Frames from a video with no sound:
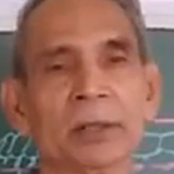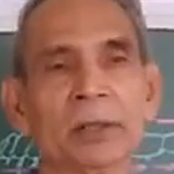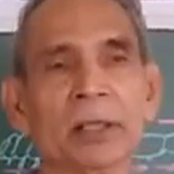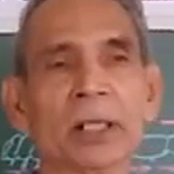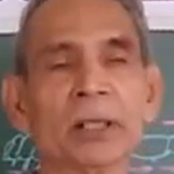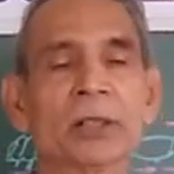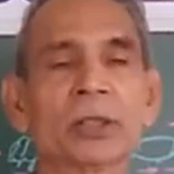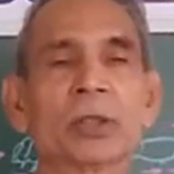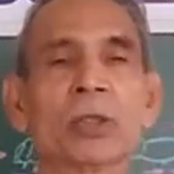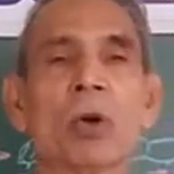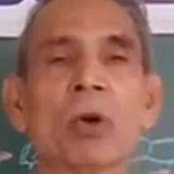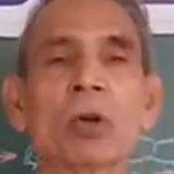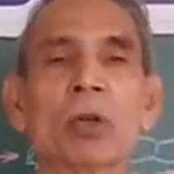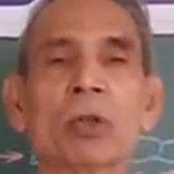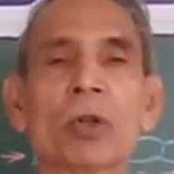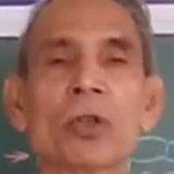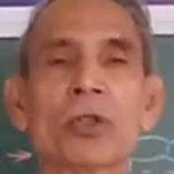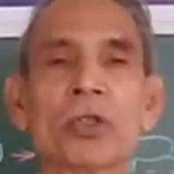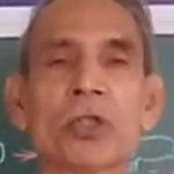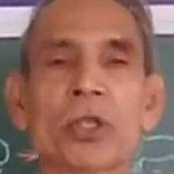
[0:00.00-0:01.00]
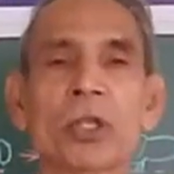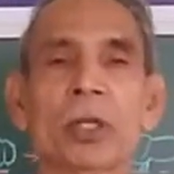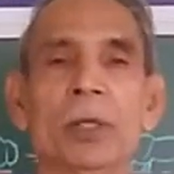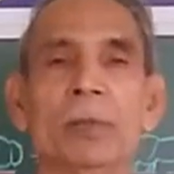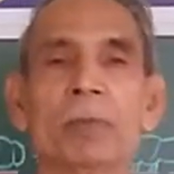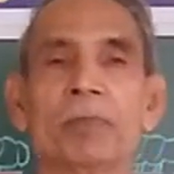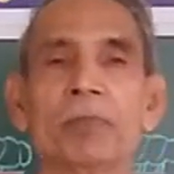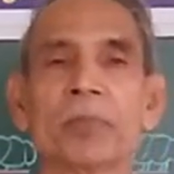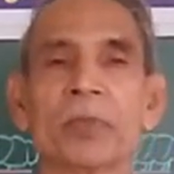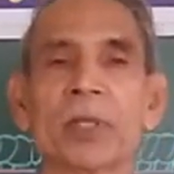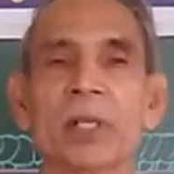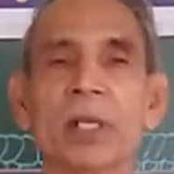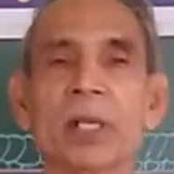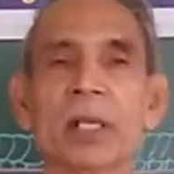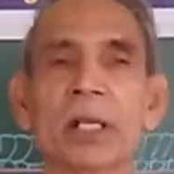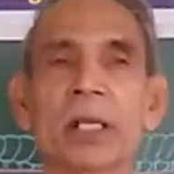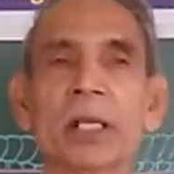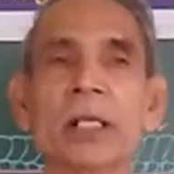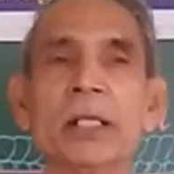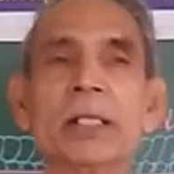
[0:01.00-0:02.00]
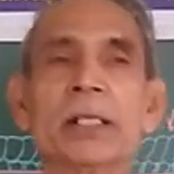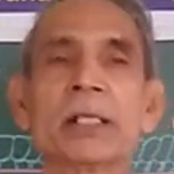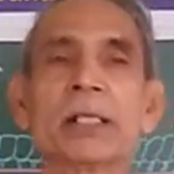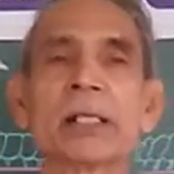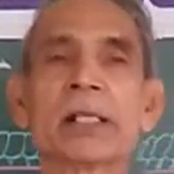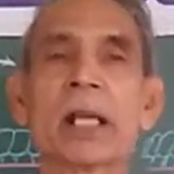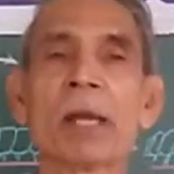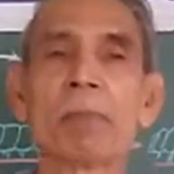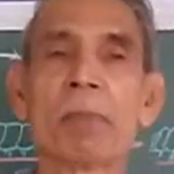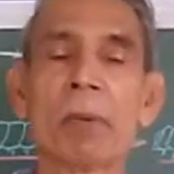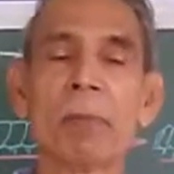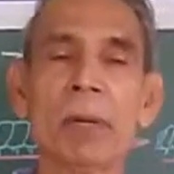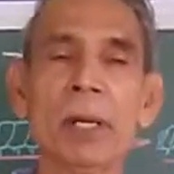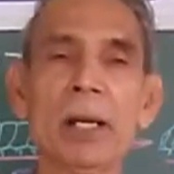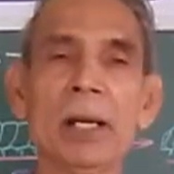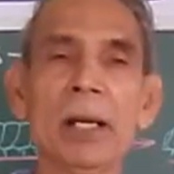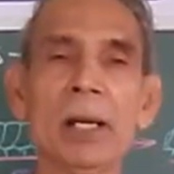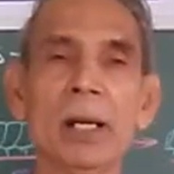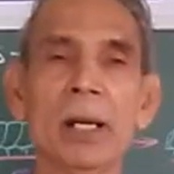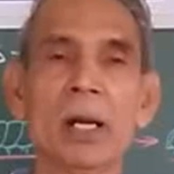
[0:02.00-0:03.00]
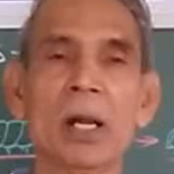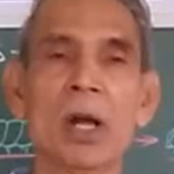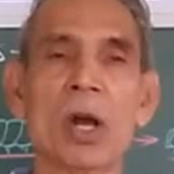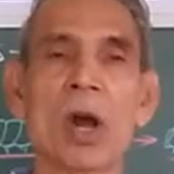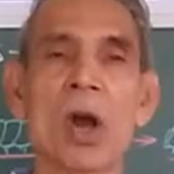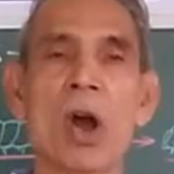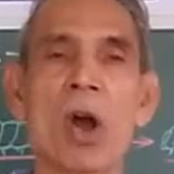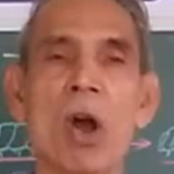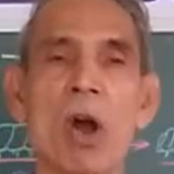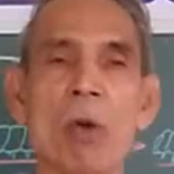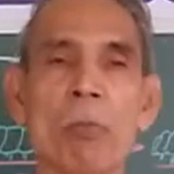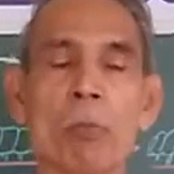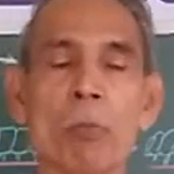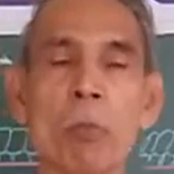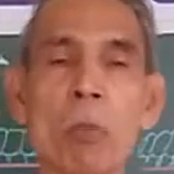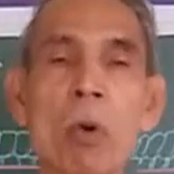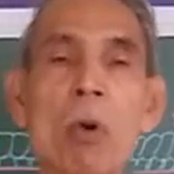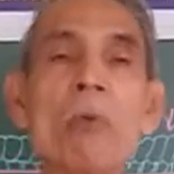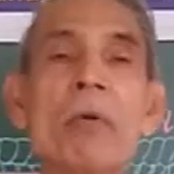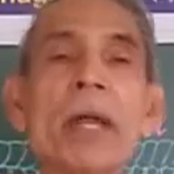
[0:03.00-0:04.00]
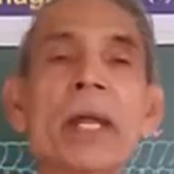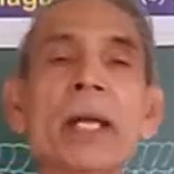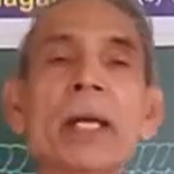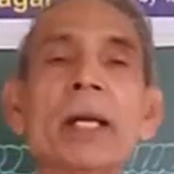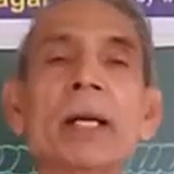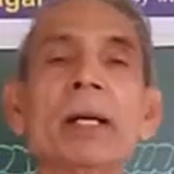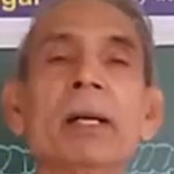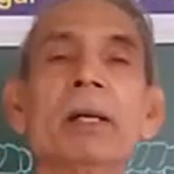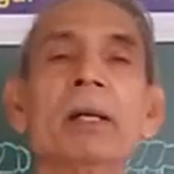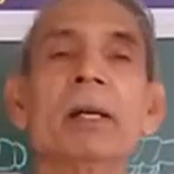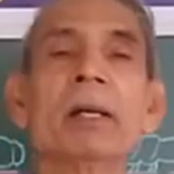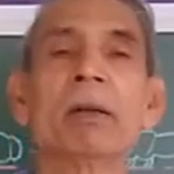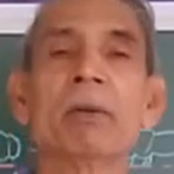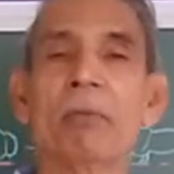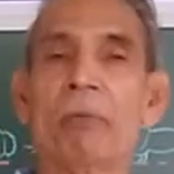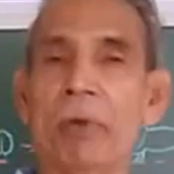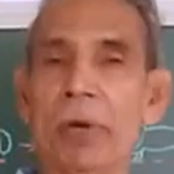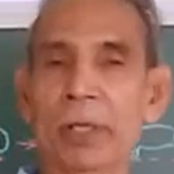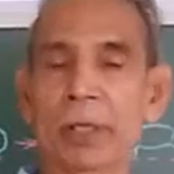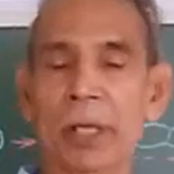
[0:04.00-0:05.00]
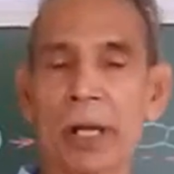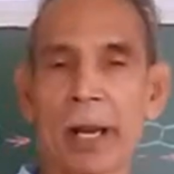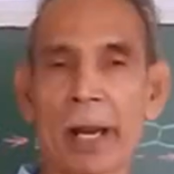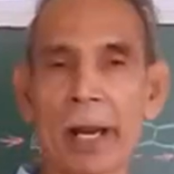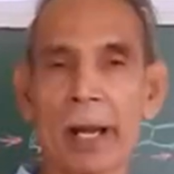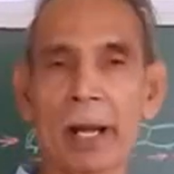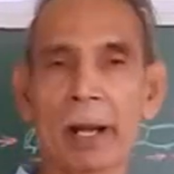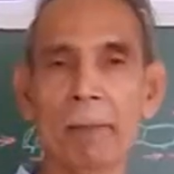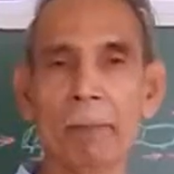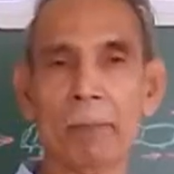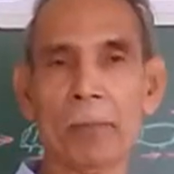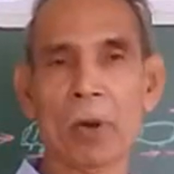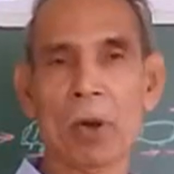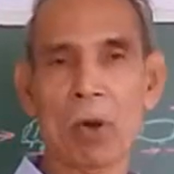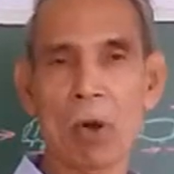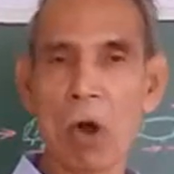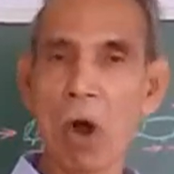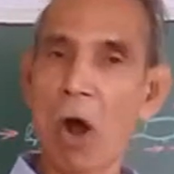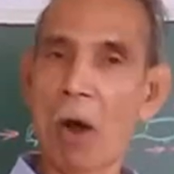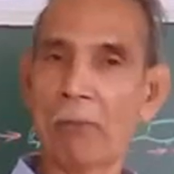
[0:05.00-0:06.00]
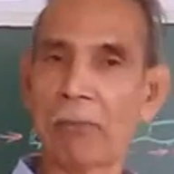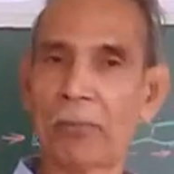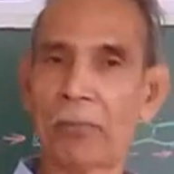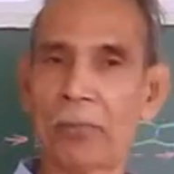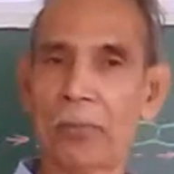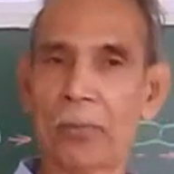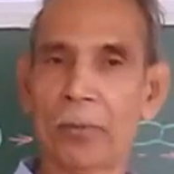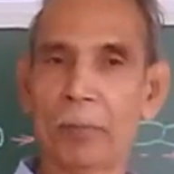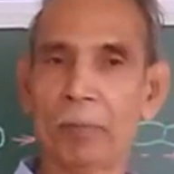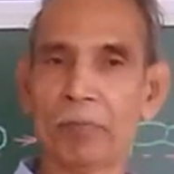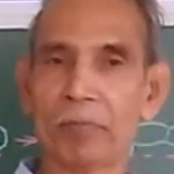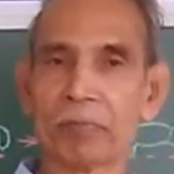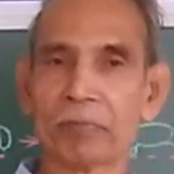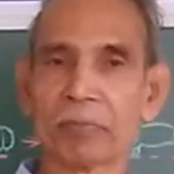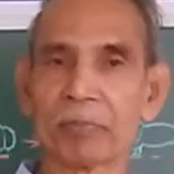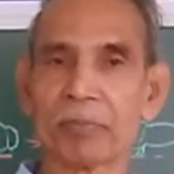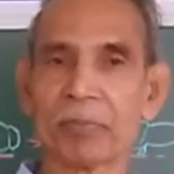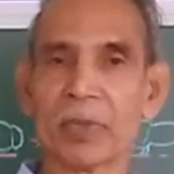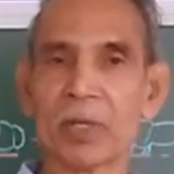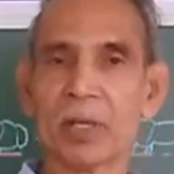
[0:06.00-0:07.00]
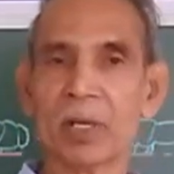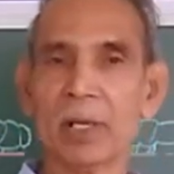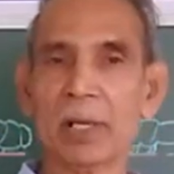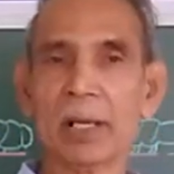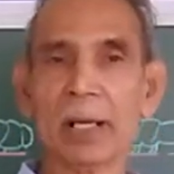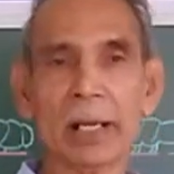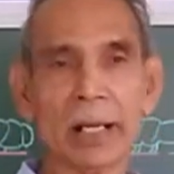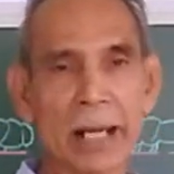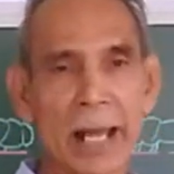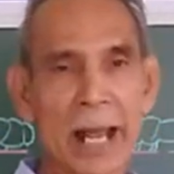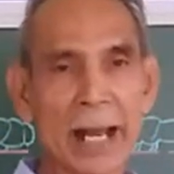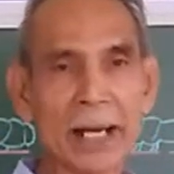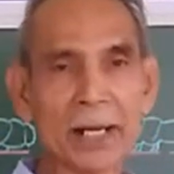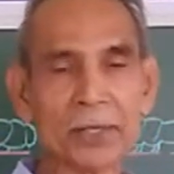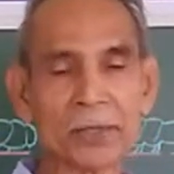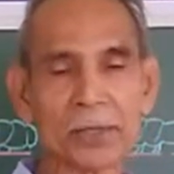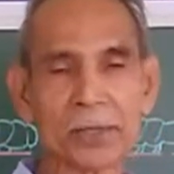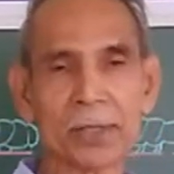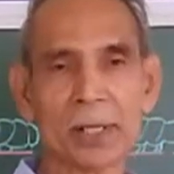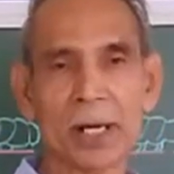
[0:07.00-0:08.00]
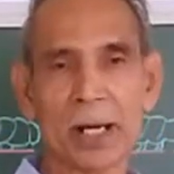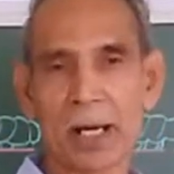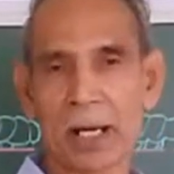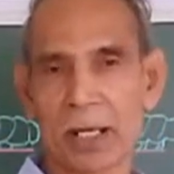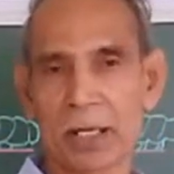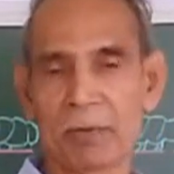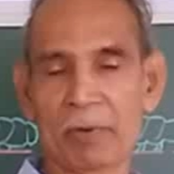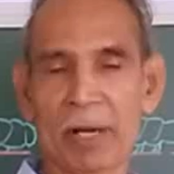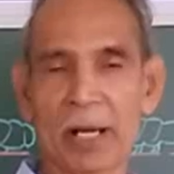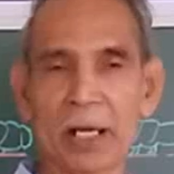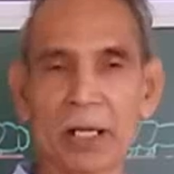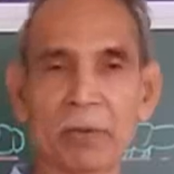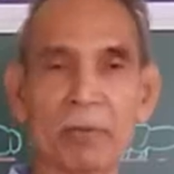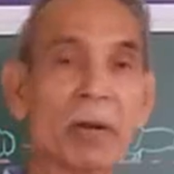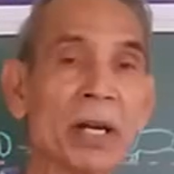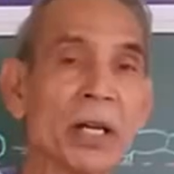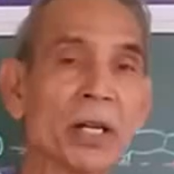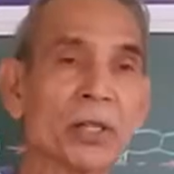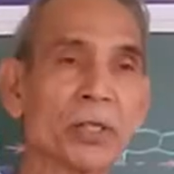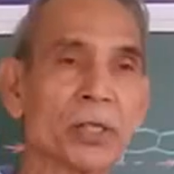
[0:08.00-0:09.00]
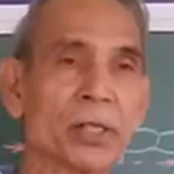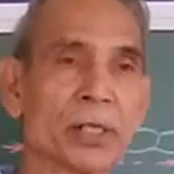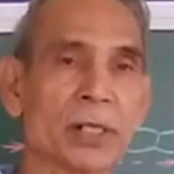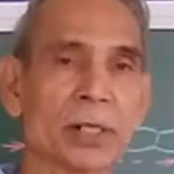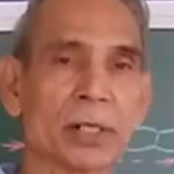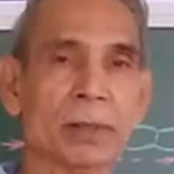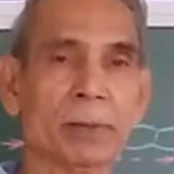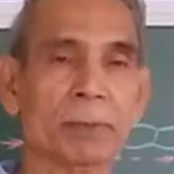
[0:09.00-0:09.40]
Thus, cockroach is capable of moving with the help of legs as well as wings.